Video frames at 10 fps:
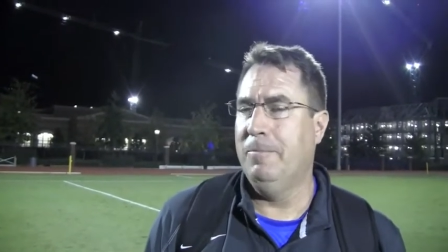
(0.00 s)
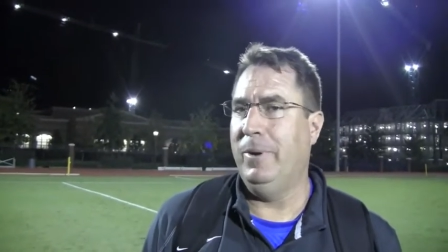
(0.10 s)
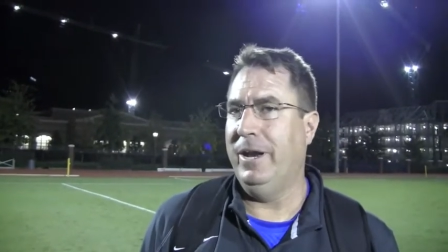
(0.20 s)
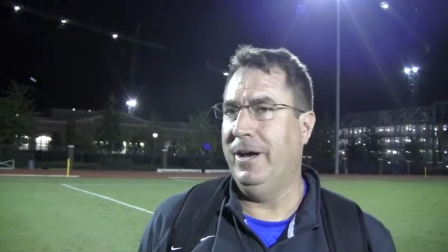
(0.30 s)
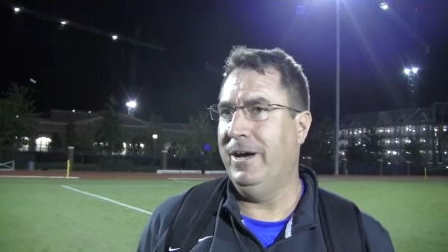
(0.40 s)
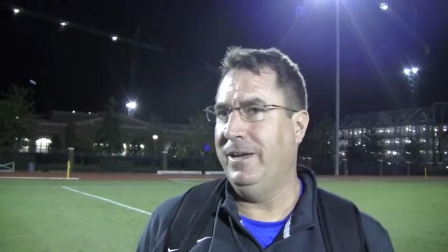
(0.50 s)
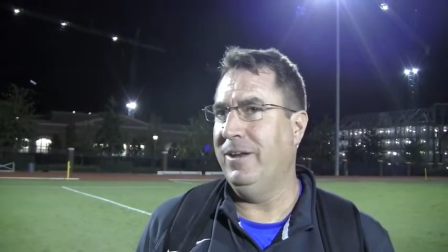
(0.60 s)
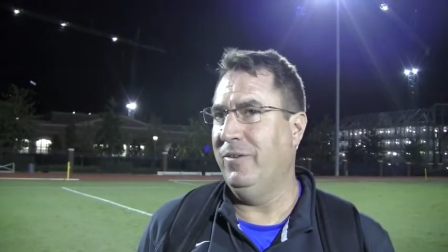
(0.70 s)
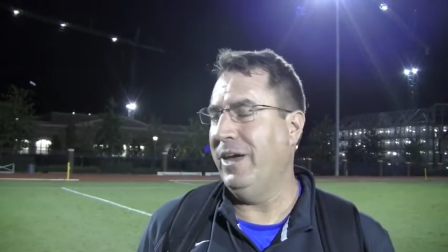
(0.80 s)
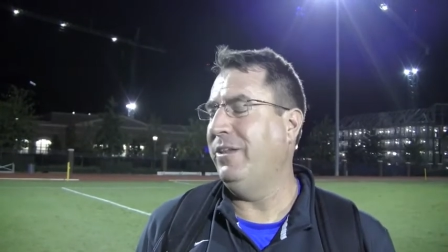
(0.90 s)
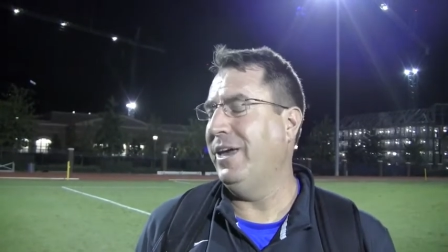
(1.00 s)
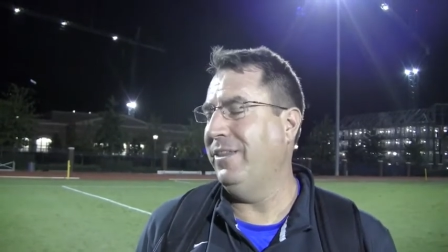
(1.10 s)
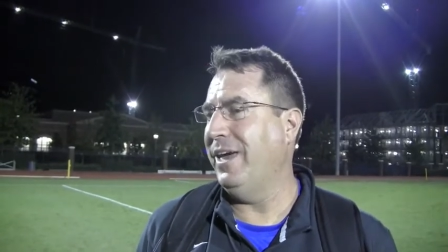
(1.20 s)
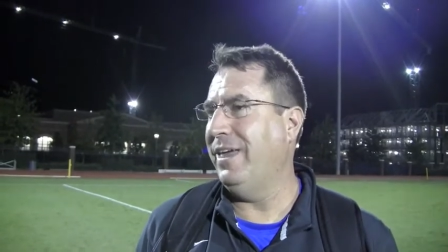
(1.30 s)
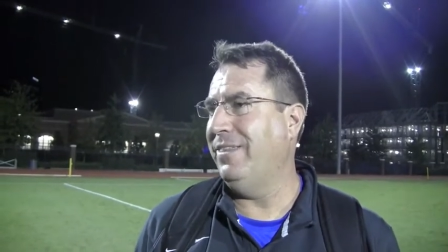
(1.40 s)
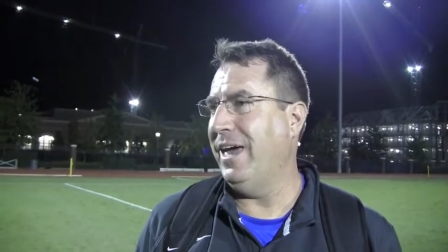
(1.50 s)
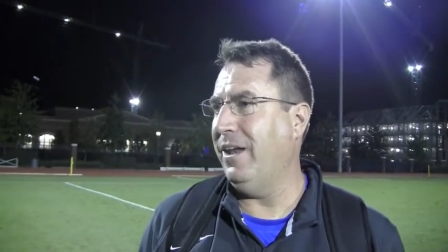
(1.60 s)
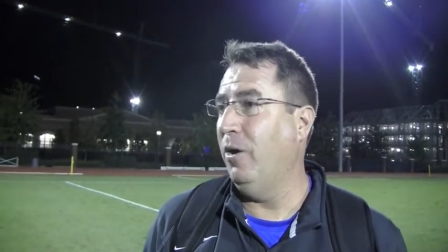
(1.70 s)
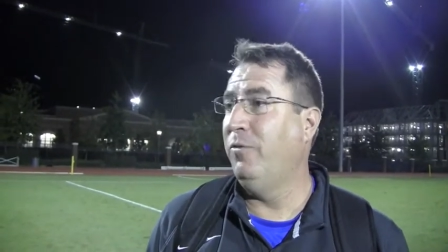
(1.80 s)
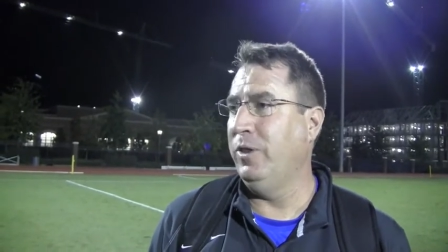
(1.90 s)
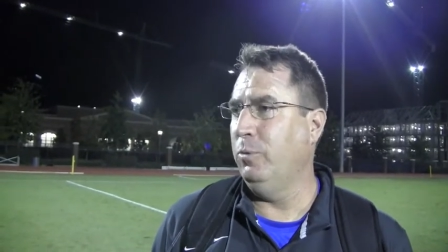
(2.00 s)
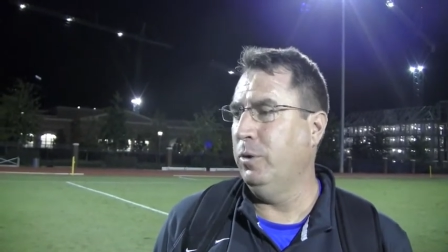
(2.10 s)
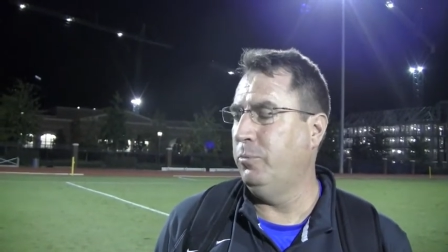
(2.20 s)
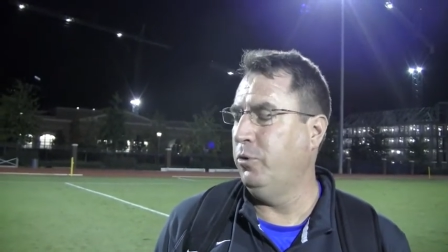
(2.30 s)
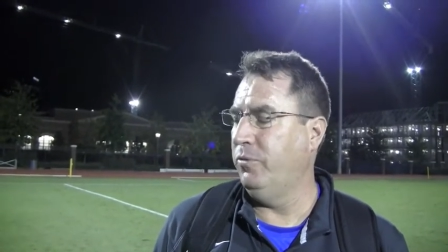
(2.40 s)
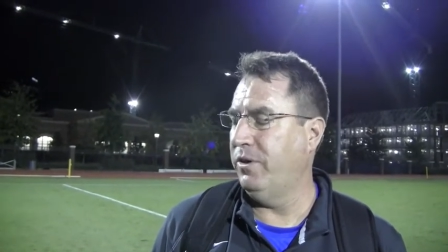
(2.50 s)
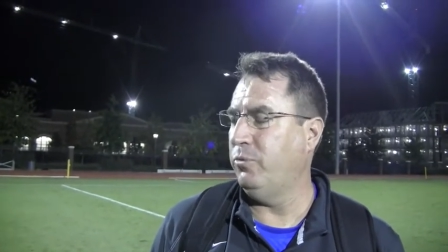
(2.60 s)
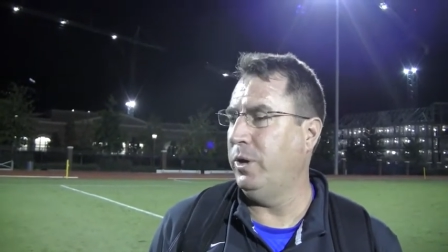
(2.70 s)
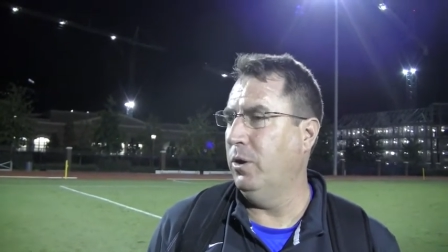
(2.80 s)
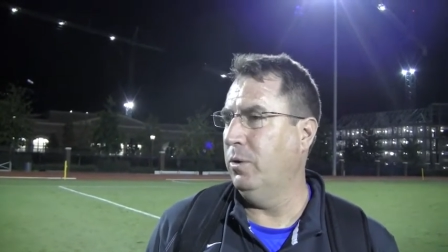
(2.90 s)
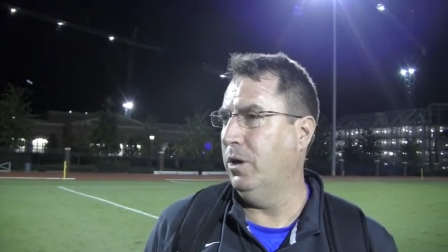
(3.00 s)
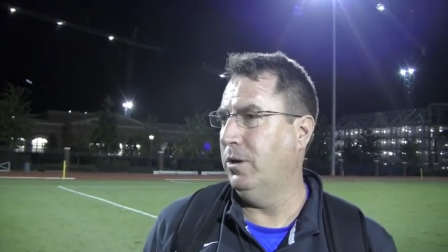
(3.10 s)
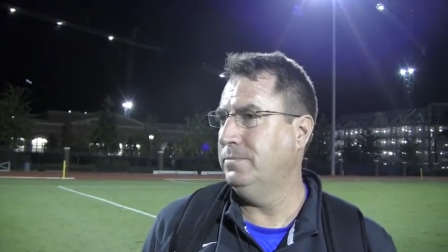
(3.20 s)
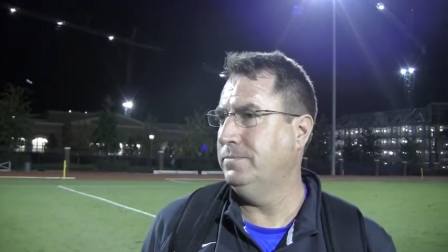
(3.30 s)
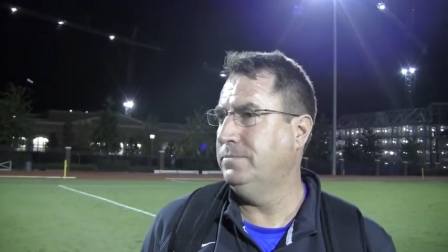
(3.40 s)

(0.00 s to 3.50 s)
But uh, you know that that that that hopefully will improve as we go along